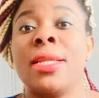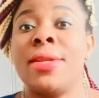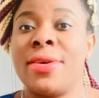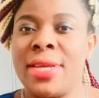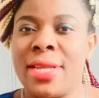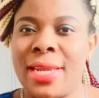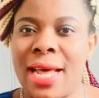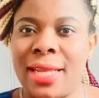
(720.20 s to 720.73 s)

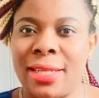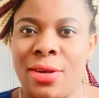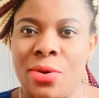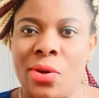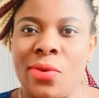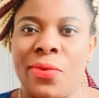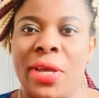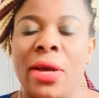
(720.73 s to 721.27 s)
knowing that
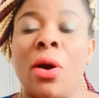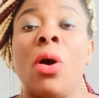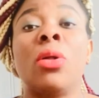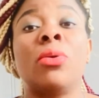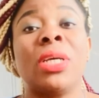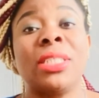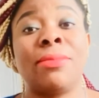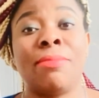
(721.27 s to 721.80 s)
God will
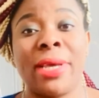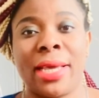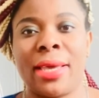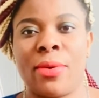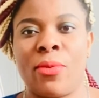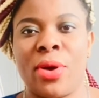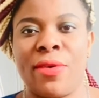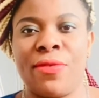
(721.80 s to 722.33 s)
always make
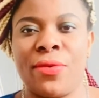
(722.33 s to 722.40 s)
a way